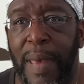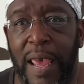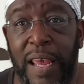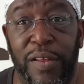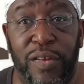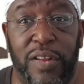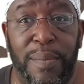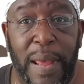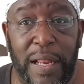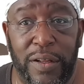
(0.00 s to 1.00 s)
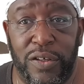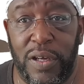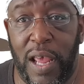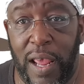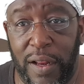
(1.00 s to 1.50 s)
easier to manage
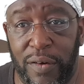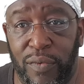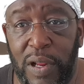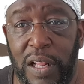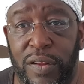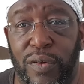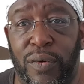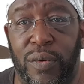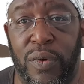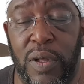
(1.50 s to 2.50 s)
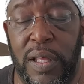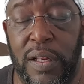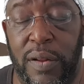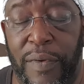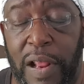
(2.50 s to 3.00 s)
and really to
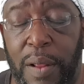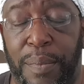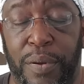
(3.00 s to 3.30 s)
develop.